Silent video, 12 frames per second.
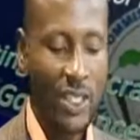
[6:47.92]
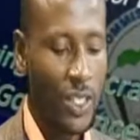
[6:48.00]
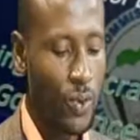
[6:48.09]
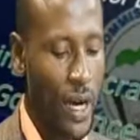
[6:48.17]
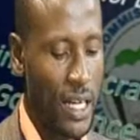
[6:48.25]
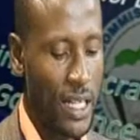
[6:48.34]
The
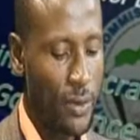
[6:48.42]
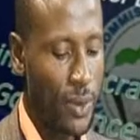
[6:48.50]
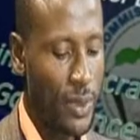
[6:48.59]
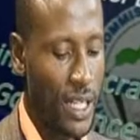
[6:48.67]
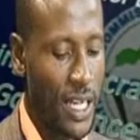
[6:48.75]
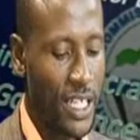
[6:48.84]
one that will
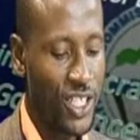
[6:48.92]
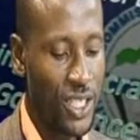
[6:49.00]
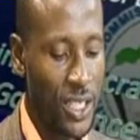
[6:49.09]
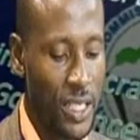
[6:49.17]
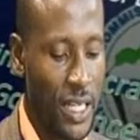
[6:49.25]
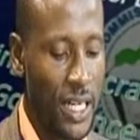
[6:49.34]
be
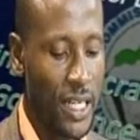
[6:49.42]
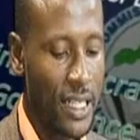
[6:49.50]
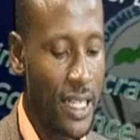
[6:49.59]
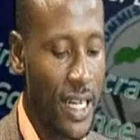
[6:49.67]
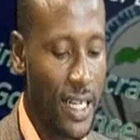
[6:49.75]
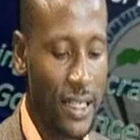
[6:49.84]
register
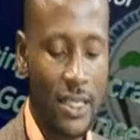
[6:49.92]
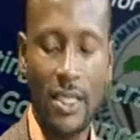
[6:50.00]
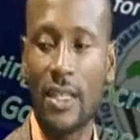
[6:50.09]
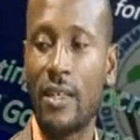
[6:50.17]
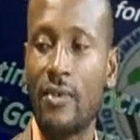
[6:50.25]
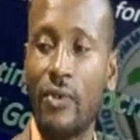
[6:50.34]
NEC say
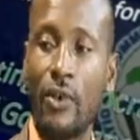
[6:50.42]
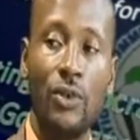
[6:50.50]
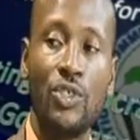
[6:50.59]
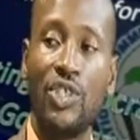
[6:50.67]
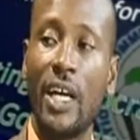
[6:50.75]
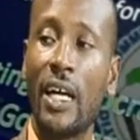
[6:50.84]
for go
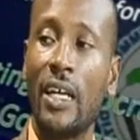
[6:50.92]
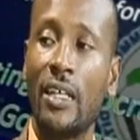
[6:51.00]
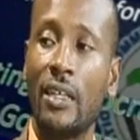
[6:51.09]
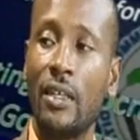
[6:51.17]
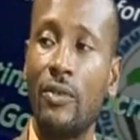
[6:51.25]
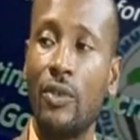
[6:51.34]
check
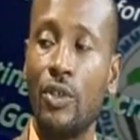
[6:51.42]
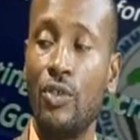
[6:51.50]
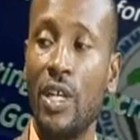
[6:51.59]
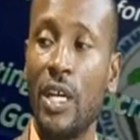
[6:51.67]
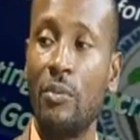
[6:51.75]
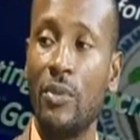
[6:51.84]
for your
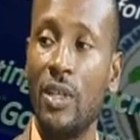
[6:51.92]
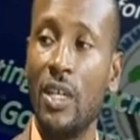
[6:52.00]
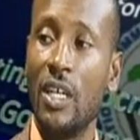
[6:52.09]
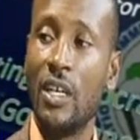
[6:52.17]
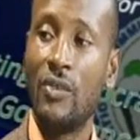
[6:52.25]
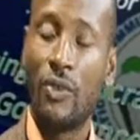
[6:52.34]
name,
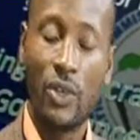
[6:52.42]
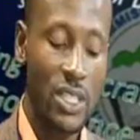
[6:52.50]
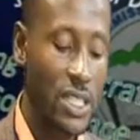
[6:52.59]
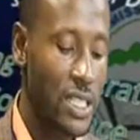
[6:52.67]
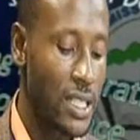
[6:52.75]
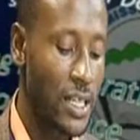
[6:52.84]
for see
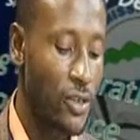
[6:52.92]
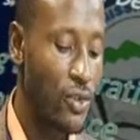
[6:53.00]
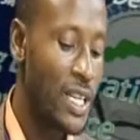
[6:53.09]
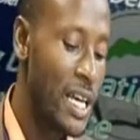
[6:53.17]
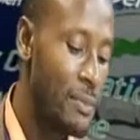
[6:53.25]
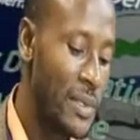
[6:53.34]
say your
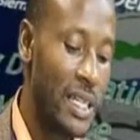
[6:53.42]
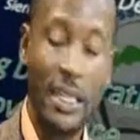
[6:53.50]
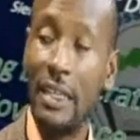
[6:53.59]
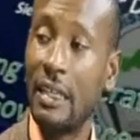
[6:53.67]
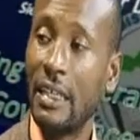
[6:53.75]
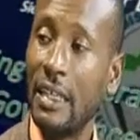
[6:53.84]
name
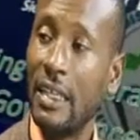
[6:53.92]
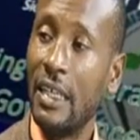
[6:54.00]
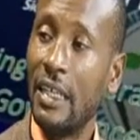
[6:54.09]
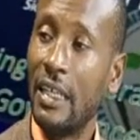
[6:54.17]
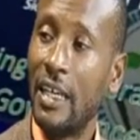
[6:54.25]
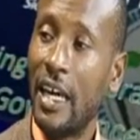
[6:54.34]
did
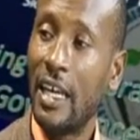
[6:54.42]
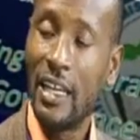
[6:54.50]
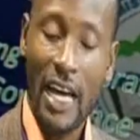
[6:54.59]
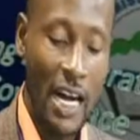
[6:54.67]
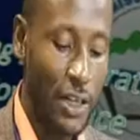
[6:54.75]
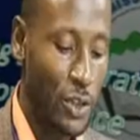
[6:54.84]
and
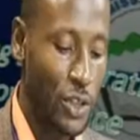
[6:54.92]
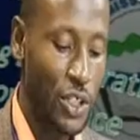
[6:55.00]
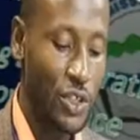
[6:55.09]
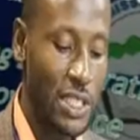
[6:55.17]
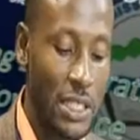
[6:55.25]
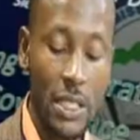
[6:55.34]
the
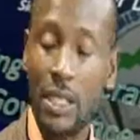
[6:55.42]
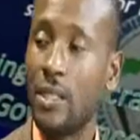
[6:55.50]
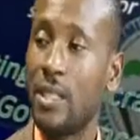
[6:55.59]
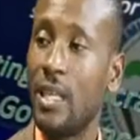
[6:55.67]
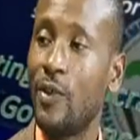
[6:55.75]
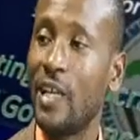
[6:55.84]
details
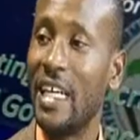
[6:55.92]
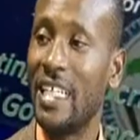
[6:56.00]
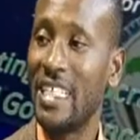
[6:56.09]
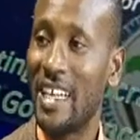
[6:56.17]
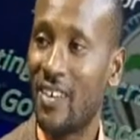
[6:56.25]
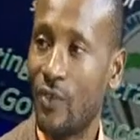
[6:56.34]
that we then
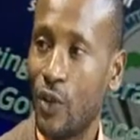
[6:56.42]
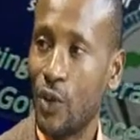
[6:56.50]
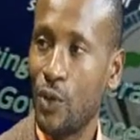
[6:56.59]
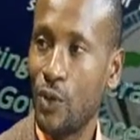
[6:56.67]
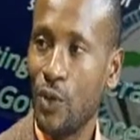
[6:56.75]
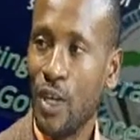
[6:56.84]
take for
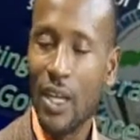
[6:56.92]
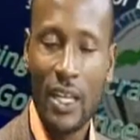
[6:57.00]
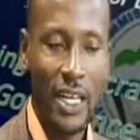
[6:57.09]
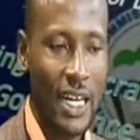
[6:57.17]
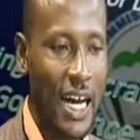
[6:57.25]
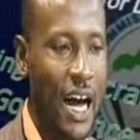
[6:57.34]
you,
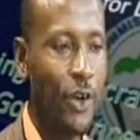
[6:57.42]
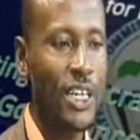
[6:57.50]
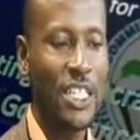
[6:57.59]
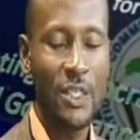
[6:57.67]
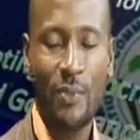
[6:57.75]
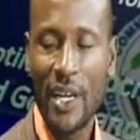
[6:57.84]
like how they
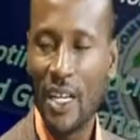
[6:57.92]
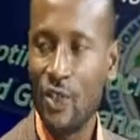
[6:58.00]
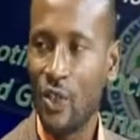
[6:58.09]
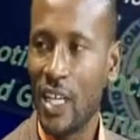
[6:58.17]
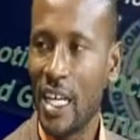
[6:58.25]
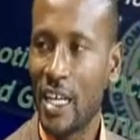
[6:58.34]
spell your
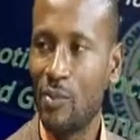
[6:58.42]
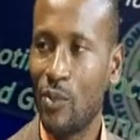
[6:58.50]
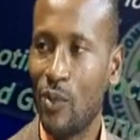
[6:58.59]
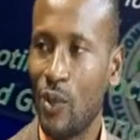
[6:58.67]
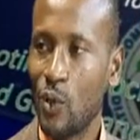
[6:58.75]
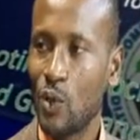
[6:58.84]
name,
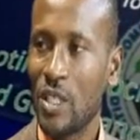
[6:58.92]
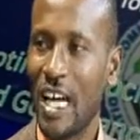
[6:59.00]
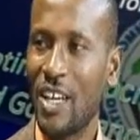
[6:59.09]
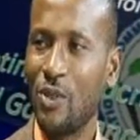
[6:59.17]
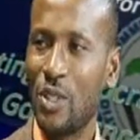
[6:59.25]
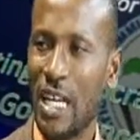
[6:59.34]
who's how
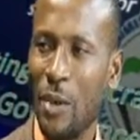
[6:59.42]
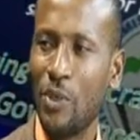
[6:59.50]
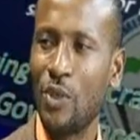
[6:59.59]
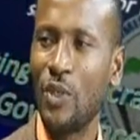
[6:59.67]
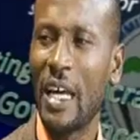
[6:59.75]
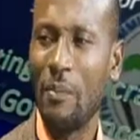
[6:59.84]
you tap,
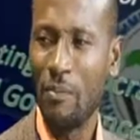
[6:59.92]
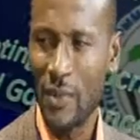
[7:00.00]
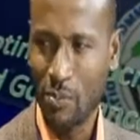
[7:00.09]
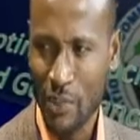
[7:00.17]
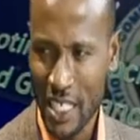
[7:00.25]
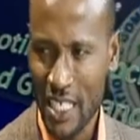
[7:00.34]
them
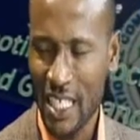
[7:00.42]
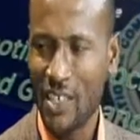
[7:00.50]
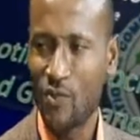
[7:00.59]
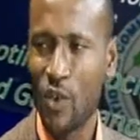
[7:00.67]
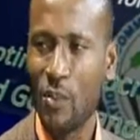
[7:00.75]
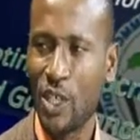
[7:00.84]
basic
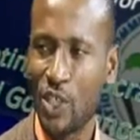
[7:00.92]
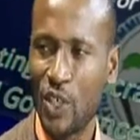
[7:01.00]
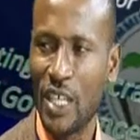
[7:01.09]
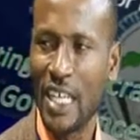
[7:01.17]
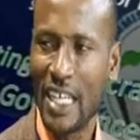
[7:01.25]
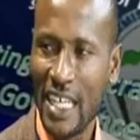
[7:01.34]
information
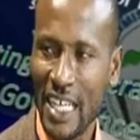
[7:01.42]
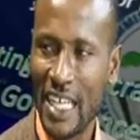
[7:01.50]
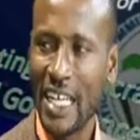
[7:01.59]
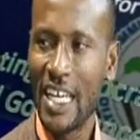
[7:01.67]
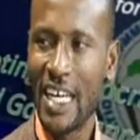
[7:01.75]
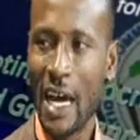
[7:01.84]
and they
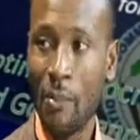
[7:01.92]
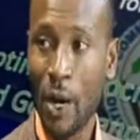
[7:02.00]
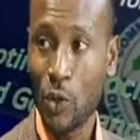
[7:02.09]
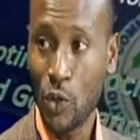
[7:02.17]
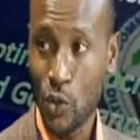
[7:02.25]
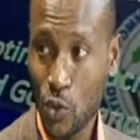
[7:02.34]

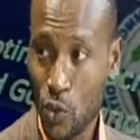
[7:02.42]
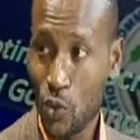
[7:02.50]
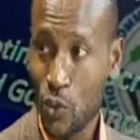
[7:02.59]
about you.